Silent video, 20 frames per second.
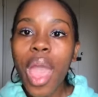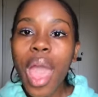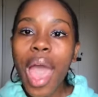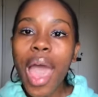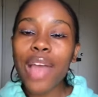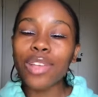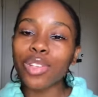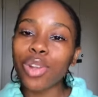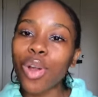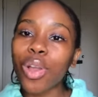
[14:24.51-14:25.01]

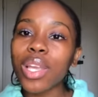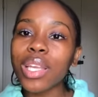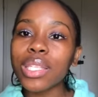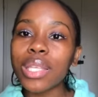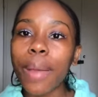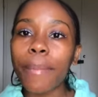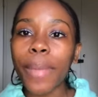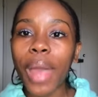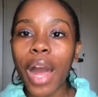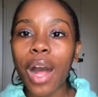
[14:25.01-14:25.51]
As long as
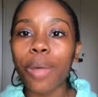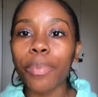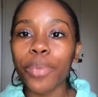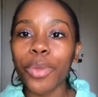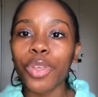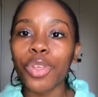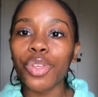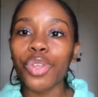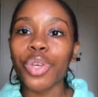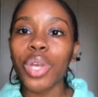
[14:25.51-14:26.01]
I'm
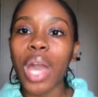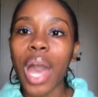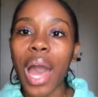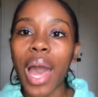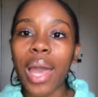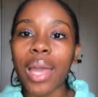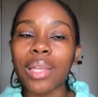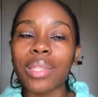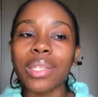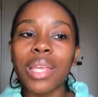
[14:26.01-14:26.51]
helping you
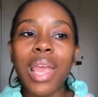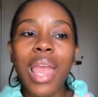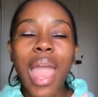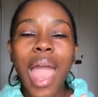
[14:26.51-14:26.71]
guys,